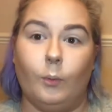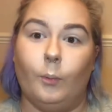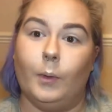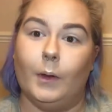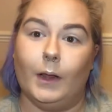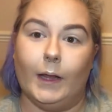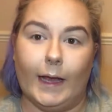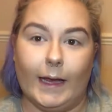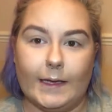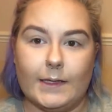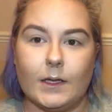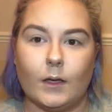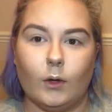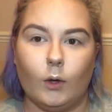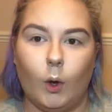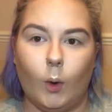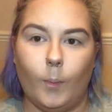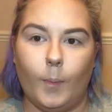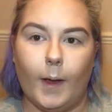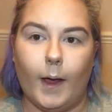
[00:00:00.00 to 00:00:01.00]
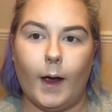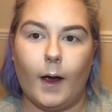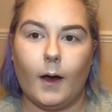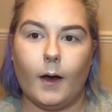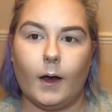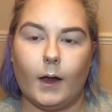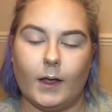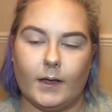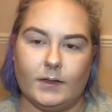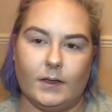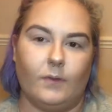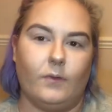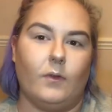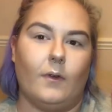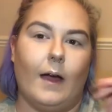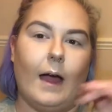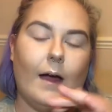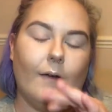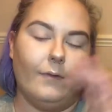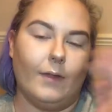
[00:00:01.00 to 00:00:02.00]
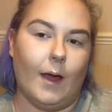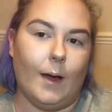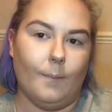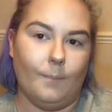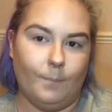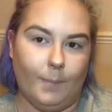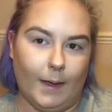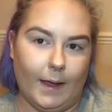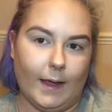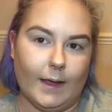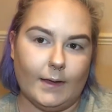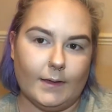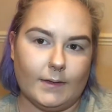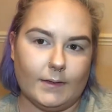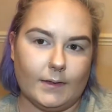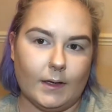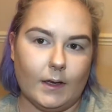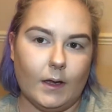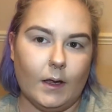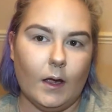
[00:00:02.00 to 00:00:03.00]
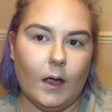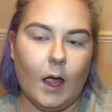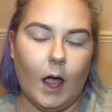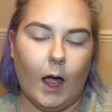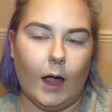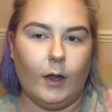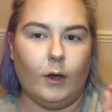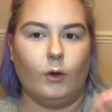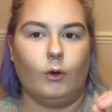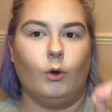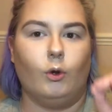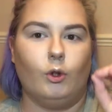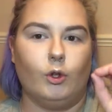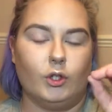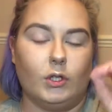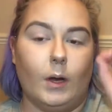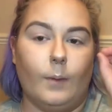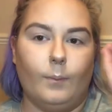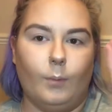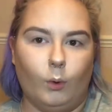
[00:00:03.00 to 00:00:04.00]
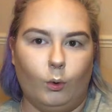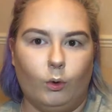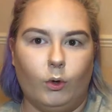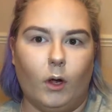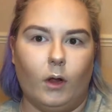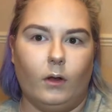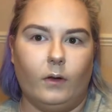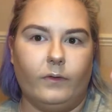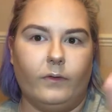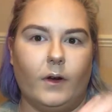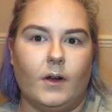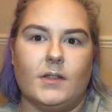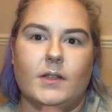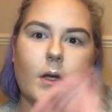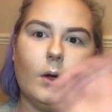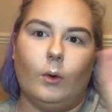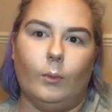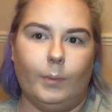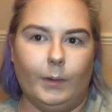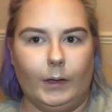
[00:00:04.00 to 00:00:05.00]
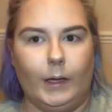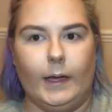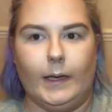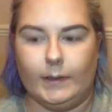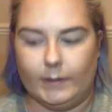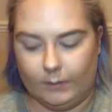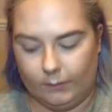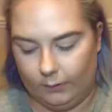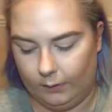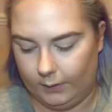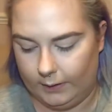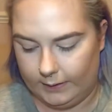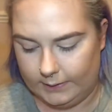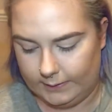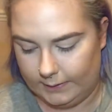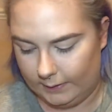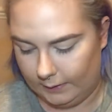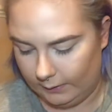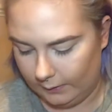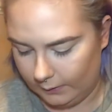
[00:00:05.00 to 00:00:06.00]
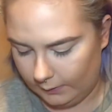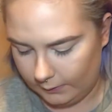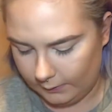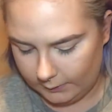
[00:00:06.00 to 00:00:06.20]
blend a lot better, because if you have that base and you're not using a bold colour first, it will blend a lot easier.